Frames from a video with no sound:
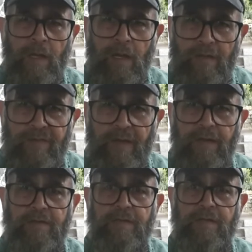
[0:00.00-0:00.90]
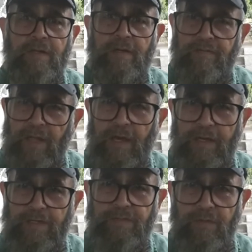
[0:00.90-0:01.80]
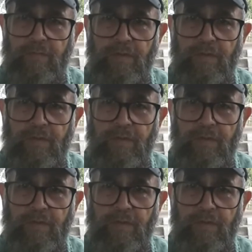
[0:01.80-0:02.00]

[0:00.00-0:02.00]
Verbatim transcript: of health and of nachas from